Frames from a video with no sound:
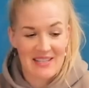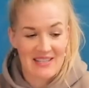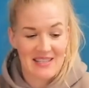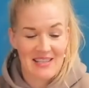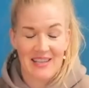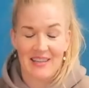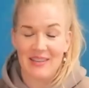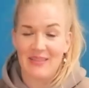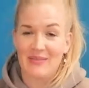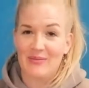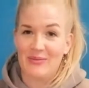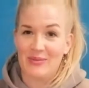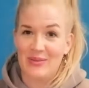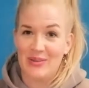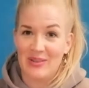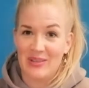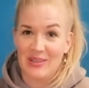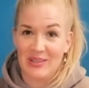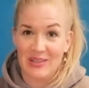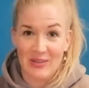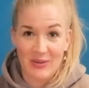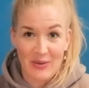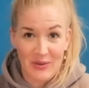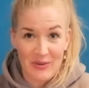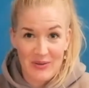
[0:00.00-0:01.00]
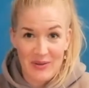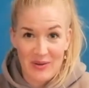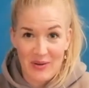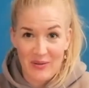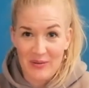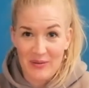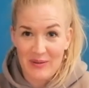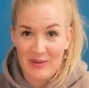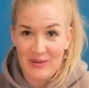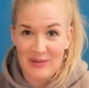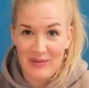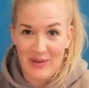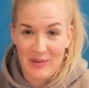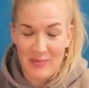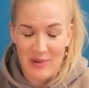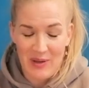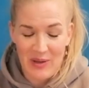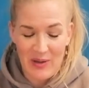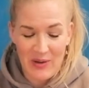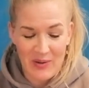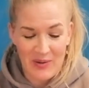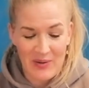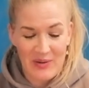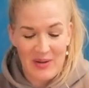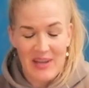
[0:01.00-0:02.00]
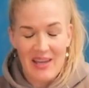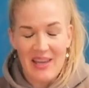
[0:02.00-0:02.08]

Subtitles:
Thank you for going over to Vimeo.